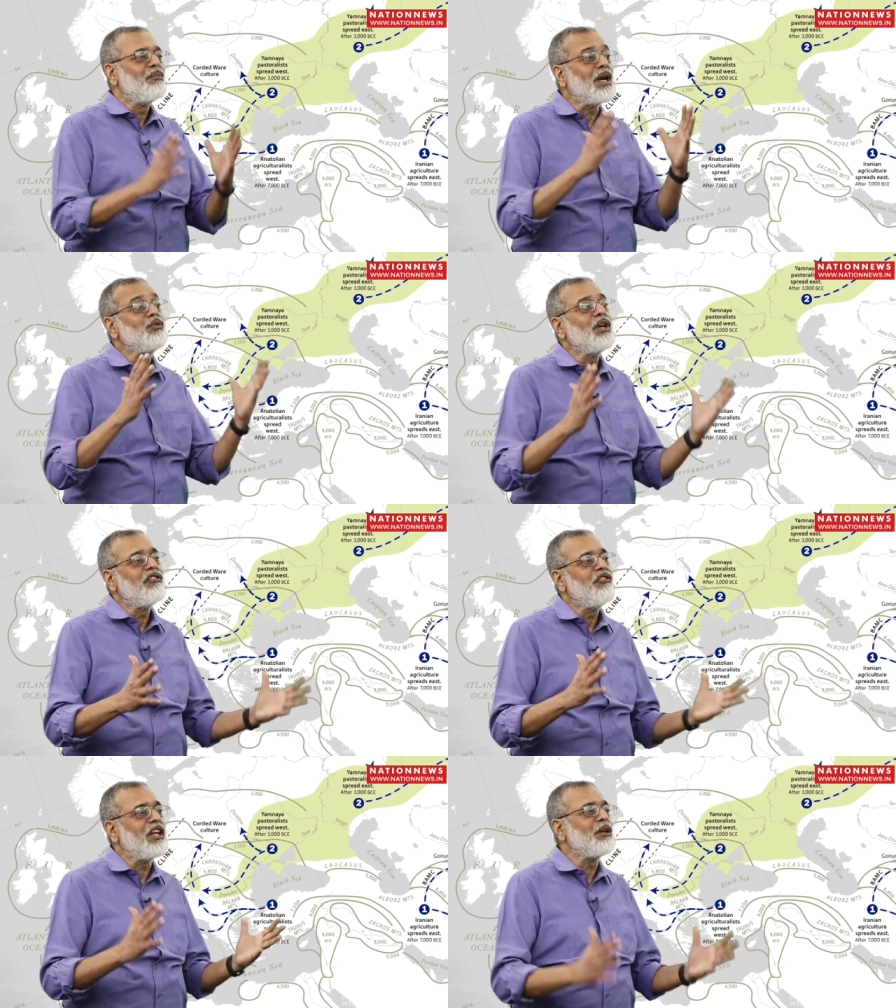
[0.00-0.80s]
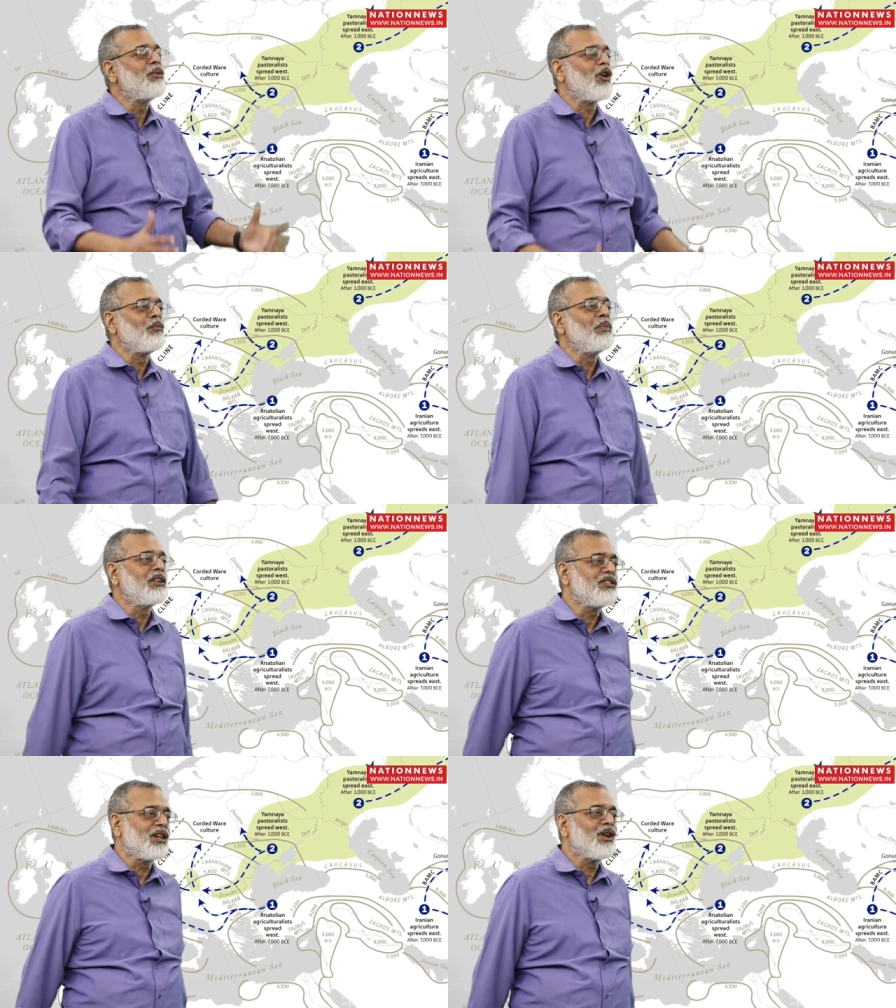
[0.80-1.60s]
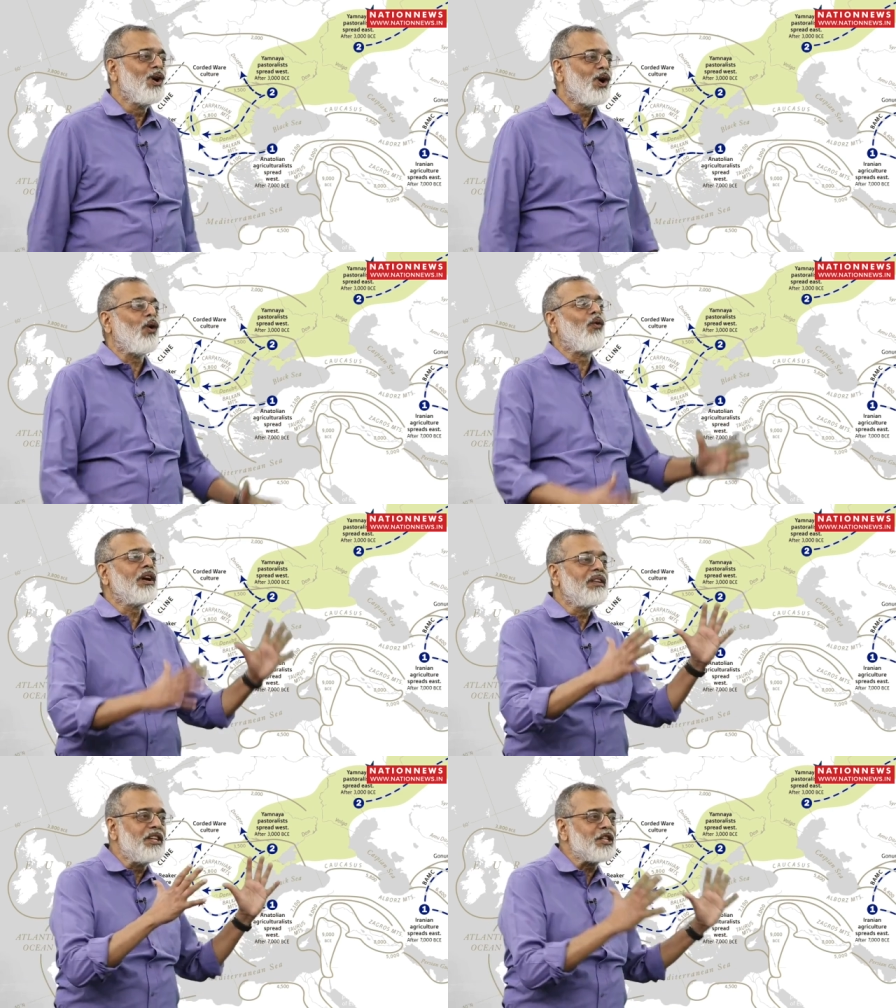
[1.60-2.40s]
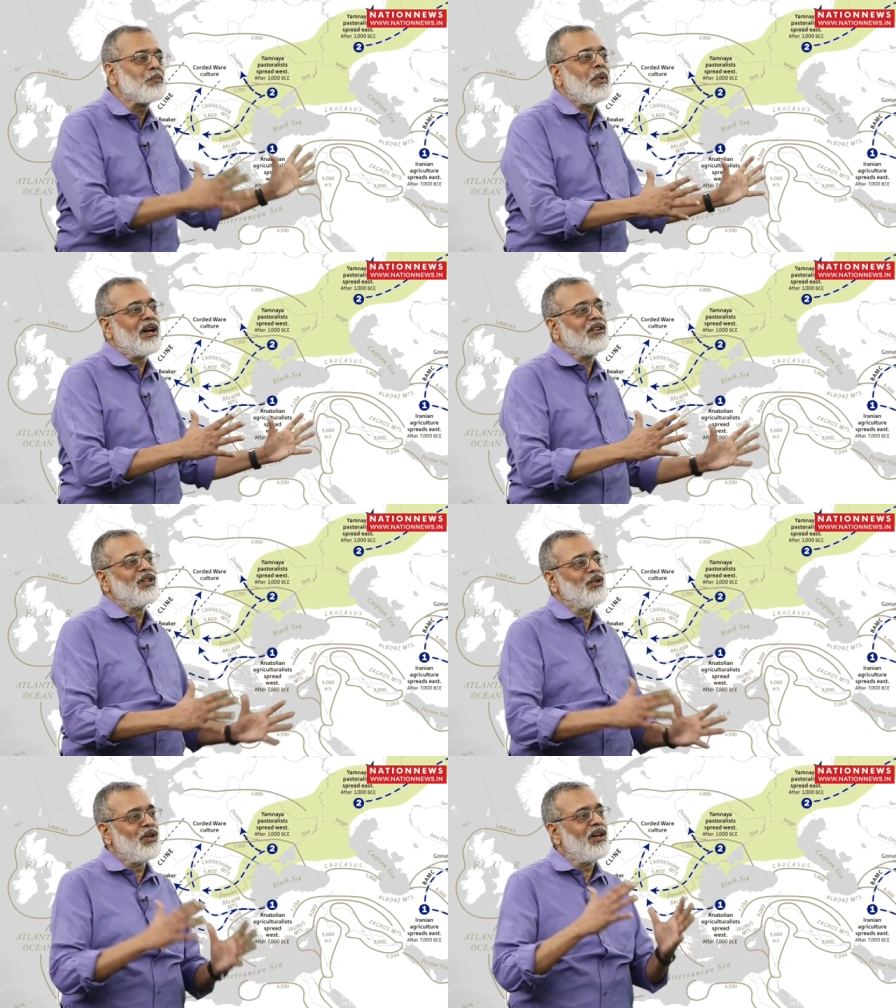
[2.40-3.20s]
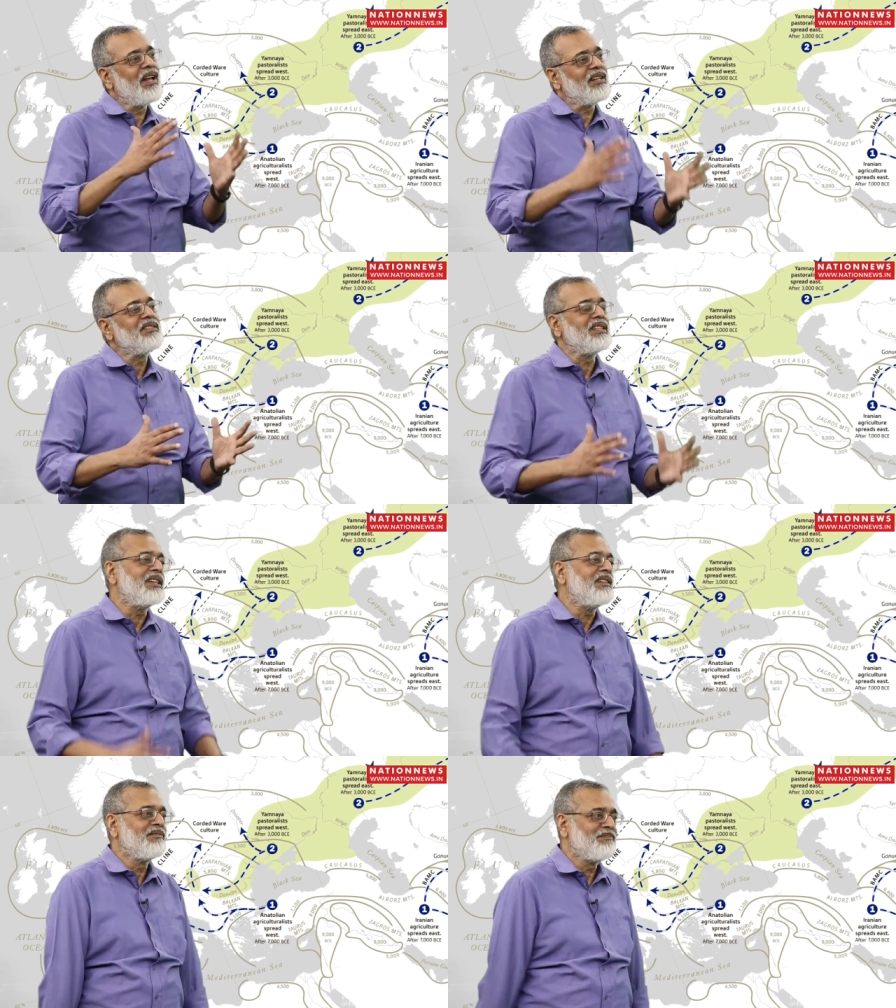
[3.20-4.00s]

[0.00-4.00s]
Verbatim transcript: but we have a very broad picture of what this part of the world has seen.